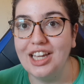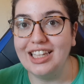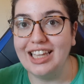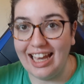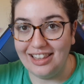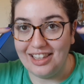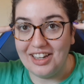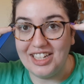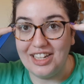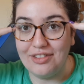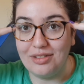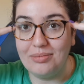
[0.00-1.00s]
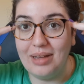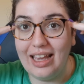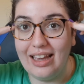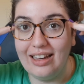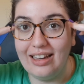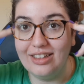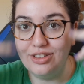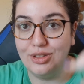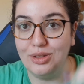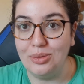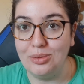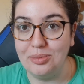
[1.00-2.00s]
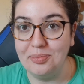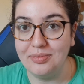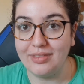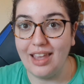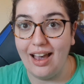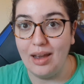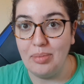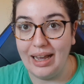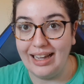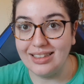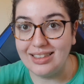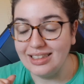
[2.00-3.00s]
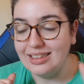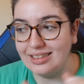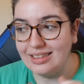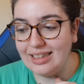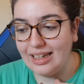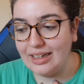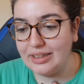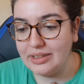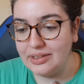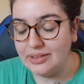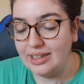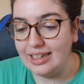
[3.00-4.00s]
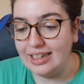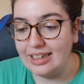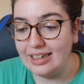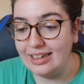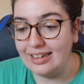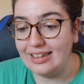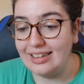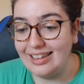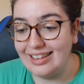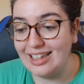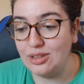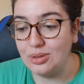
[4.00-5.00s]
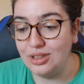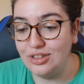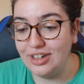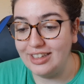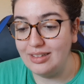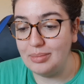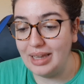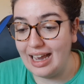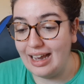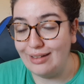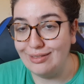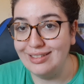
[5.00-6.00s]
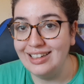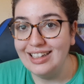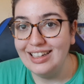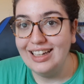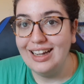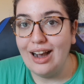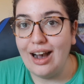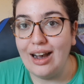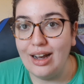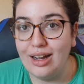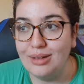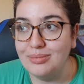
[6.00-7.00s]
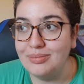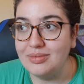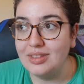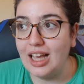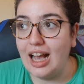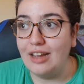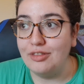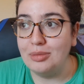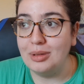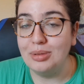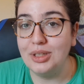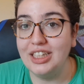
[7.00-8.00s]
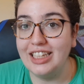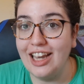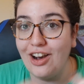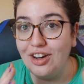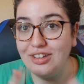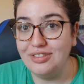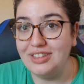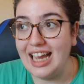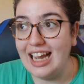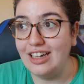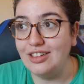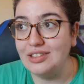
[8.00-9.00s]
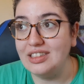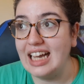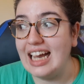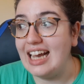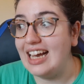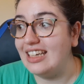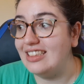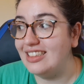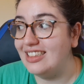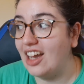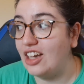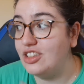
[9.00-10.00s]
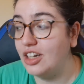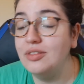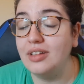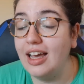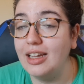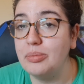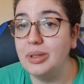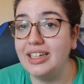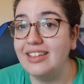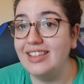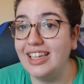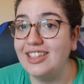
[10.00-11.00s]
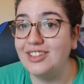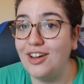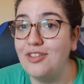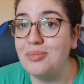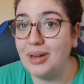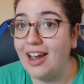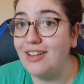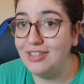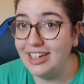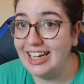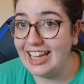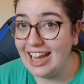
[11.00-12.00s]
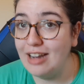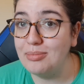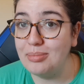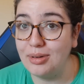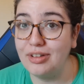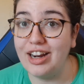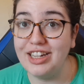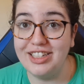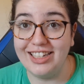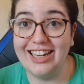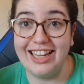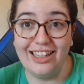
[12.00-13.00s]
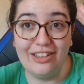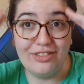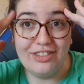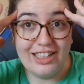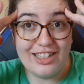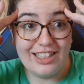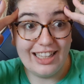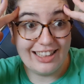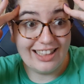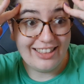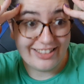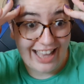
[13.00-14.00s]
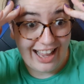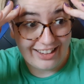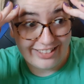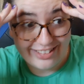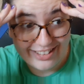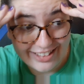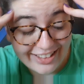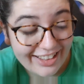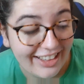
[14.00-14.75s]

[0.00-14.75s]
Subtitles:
get the idea from here to iPad. So that's what's stressing me out. I've been putting it off now and I don't like putting things off, but I really am procrastinating finishing this calendar.